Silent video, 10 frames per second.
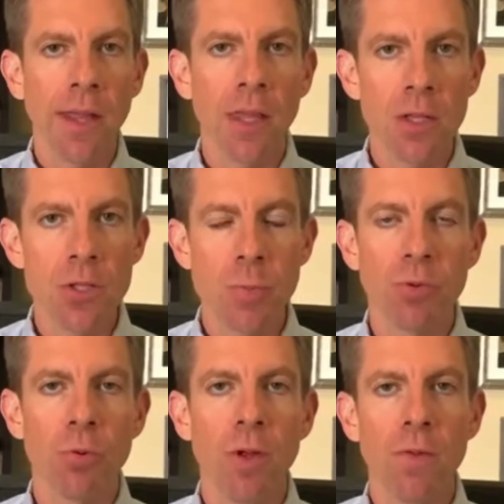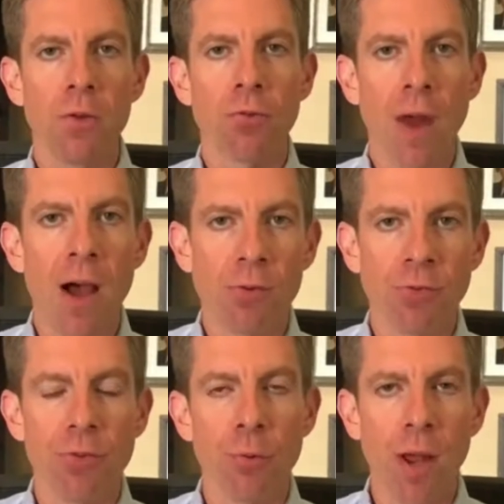linkage between the
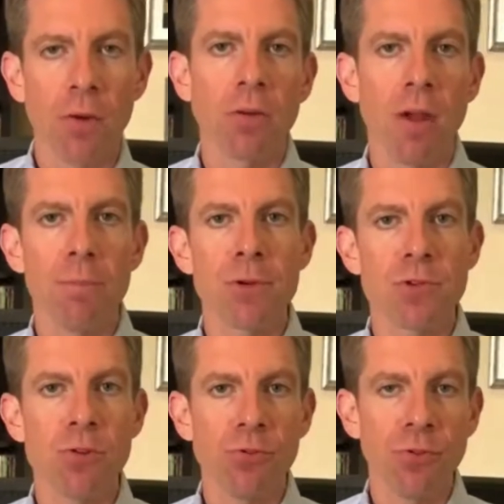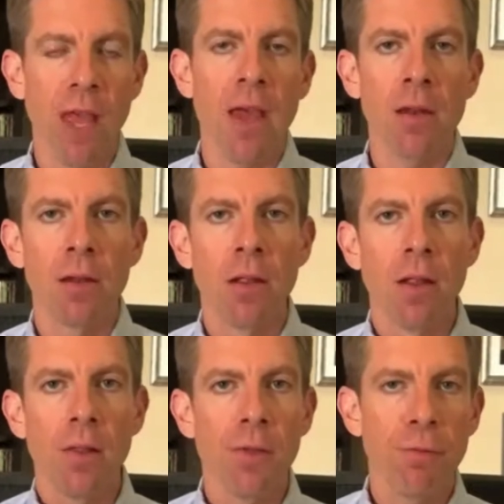droughts, the record temperatures, and
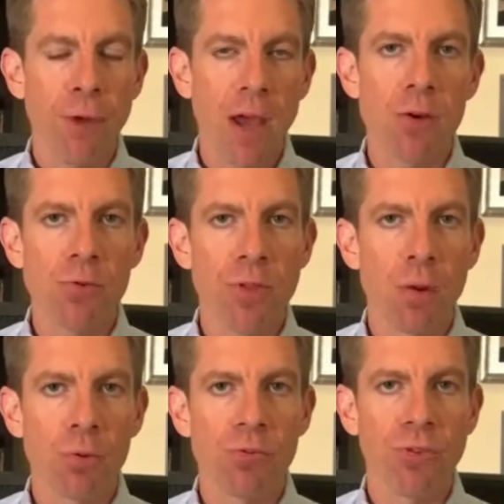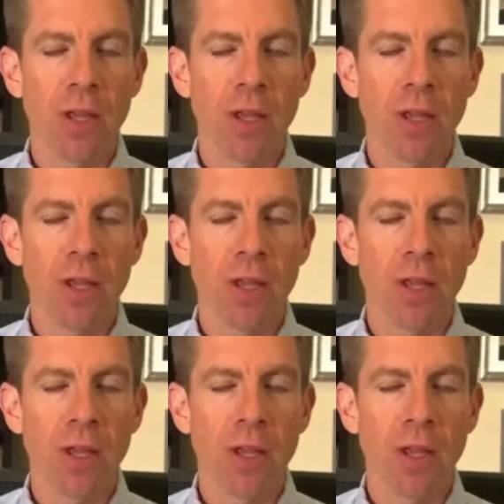the fires that we're